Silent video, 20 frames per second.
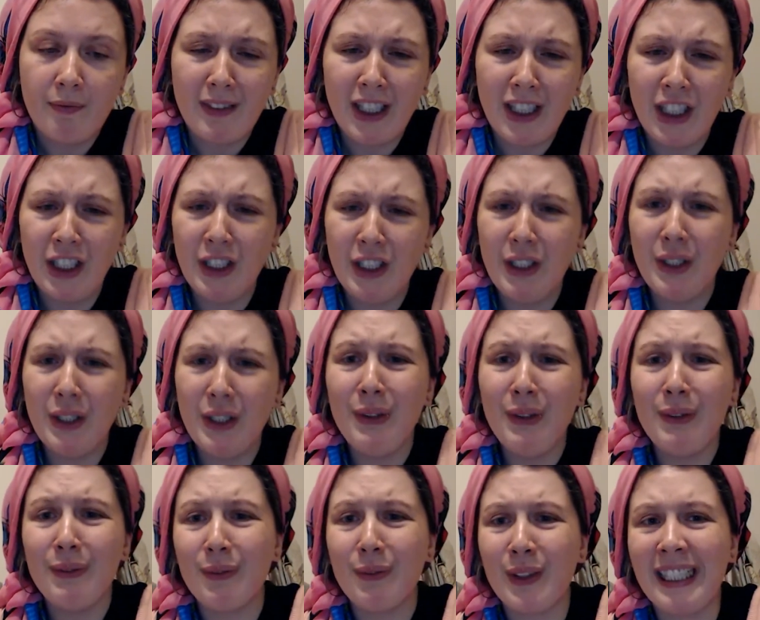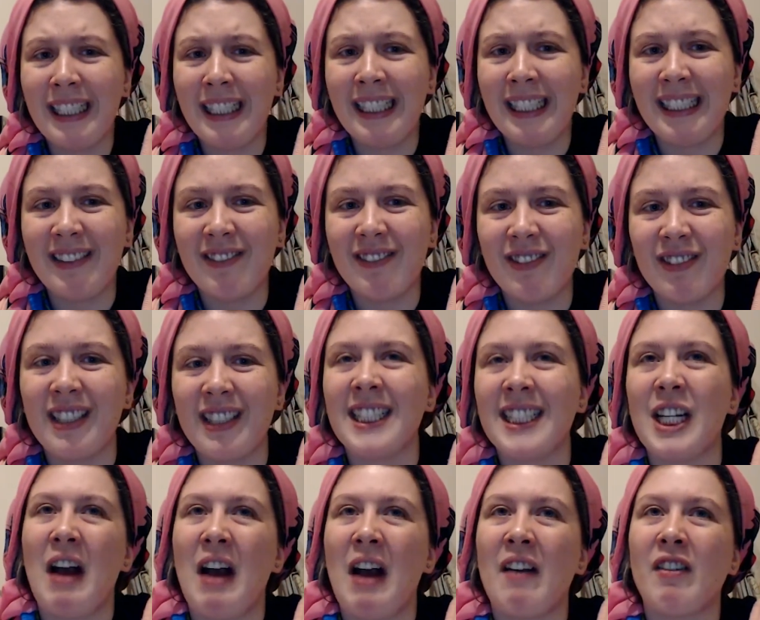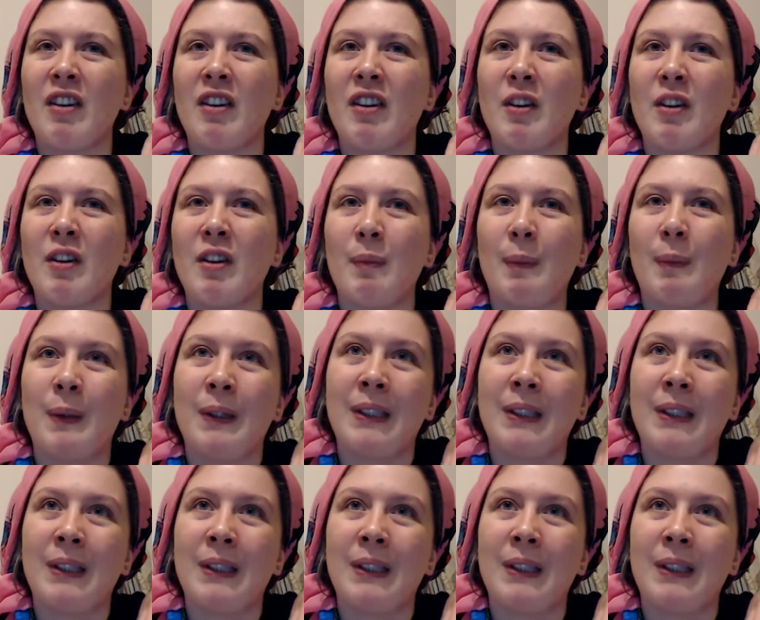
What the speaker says: You don't really even necessarily have to believe